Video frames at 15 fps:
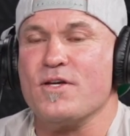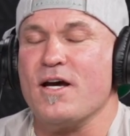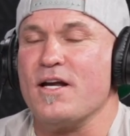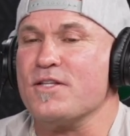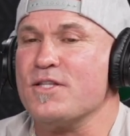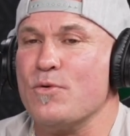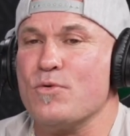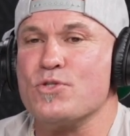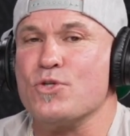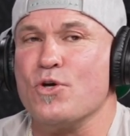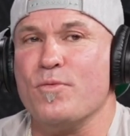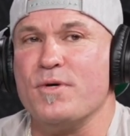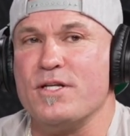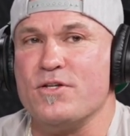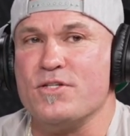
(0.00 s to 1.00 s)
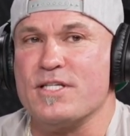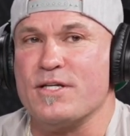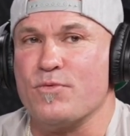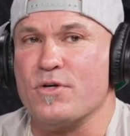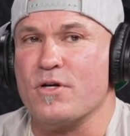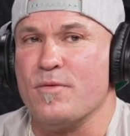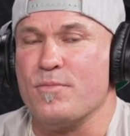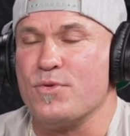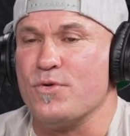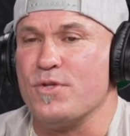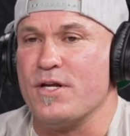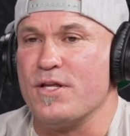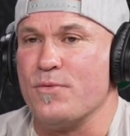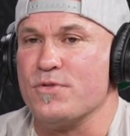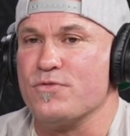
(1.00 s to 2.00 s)
there were so many dudes that would come through
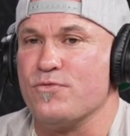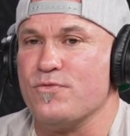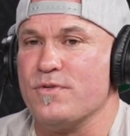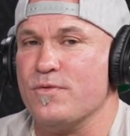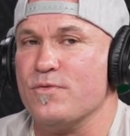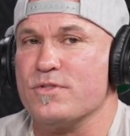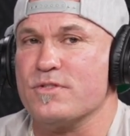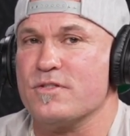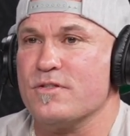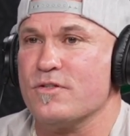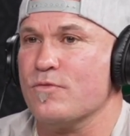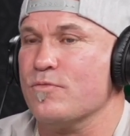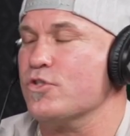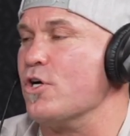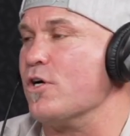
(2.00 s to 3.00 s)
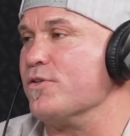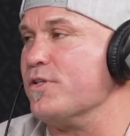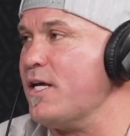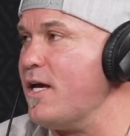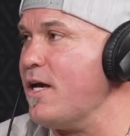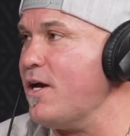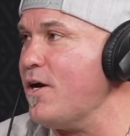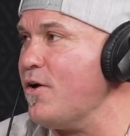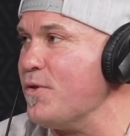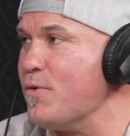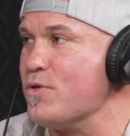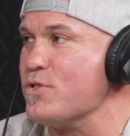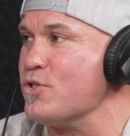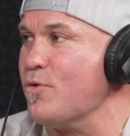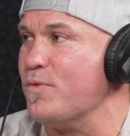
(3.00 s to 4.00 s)
there. It was Chuck Liddell. There
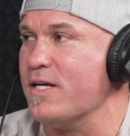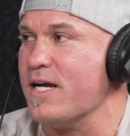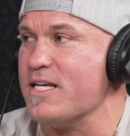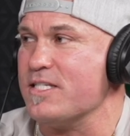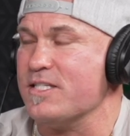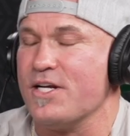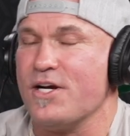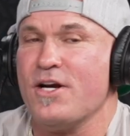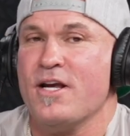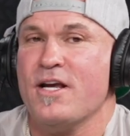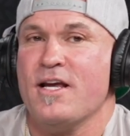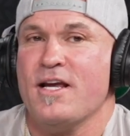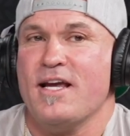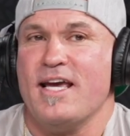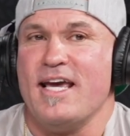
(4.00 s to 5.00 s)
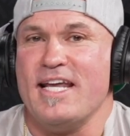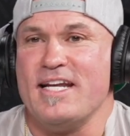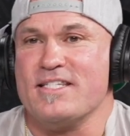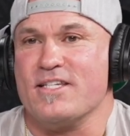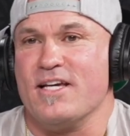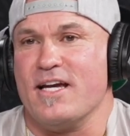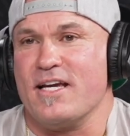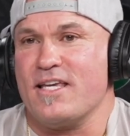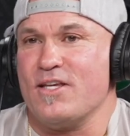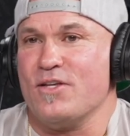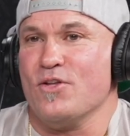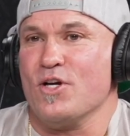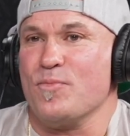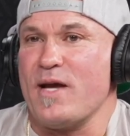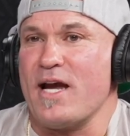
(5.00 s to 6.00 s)
was so many guys in there, and it's like
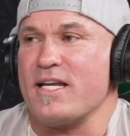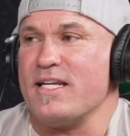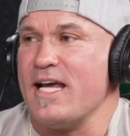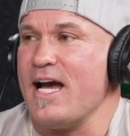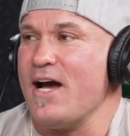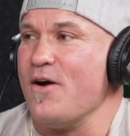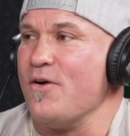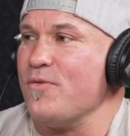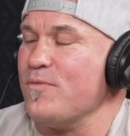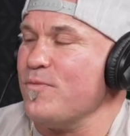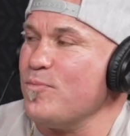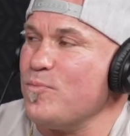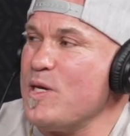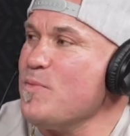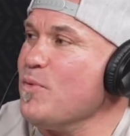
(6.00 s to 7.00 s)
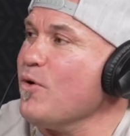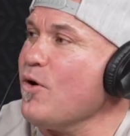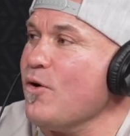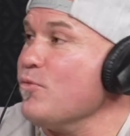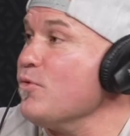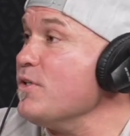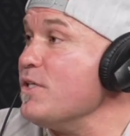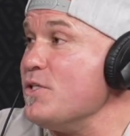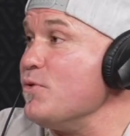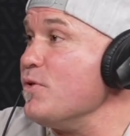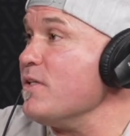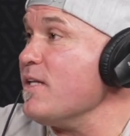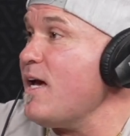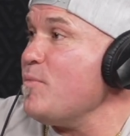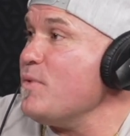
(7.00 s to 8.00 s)
you look back now, people aren't really
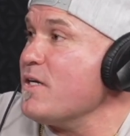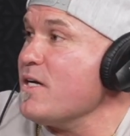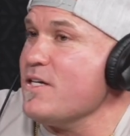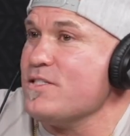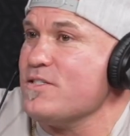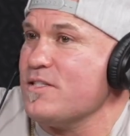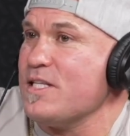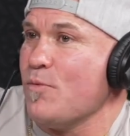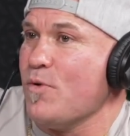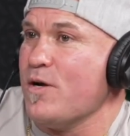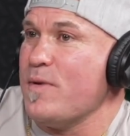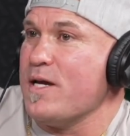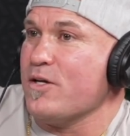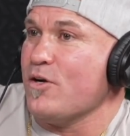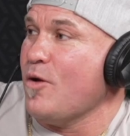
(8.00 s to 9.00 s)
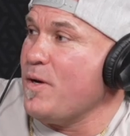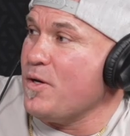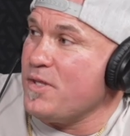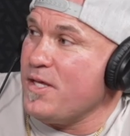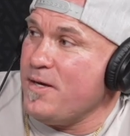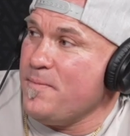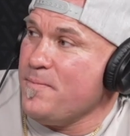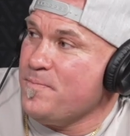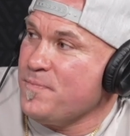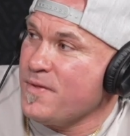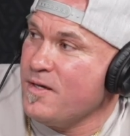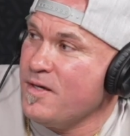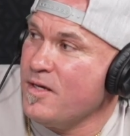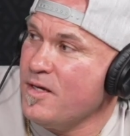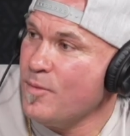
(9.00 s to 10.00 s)
doing that because they want to make it all about
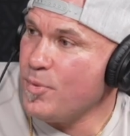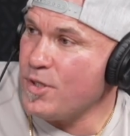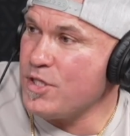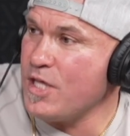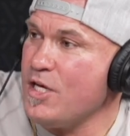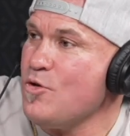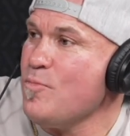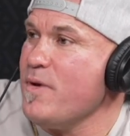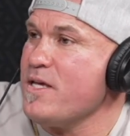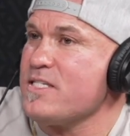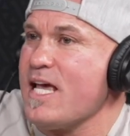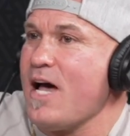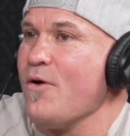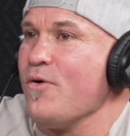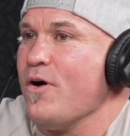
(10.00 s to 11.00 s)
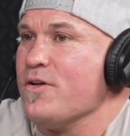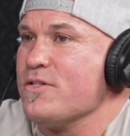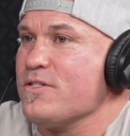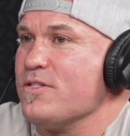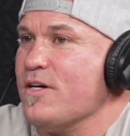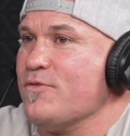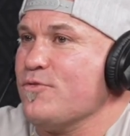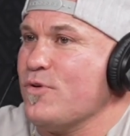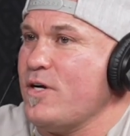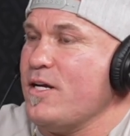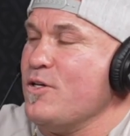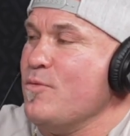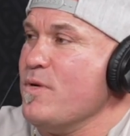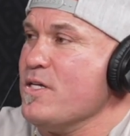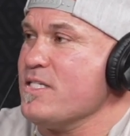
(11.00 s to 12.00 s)
them. But then you miss out on stuff, right?
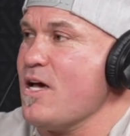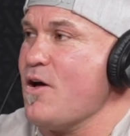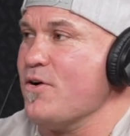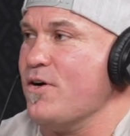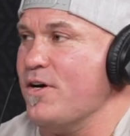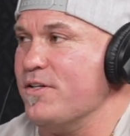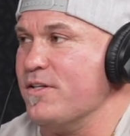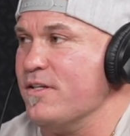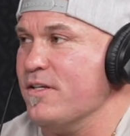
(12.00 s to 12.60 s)
You miss out on